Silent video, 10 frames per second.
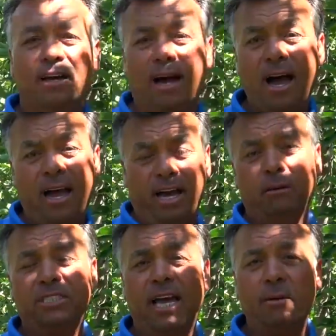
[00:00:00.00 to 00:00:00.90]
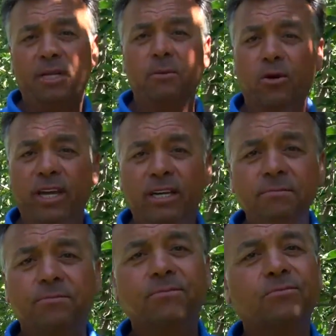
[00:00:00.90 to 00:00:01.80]
Hi, I'm Sam Di Maria.
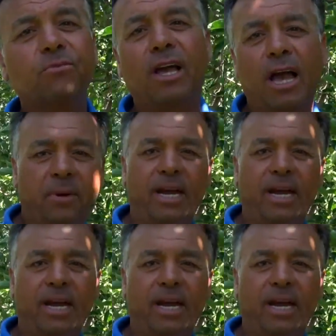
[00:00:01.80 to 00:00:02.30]
I'm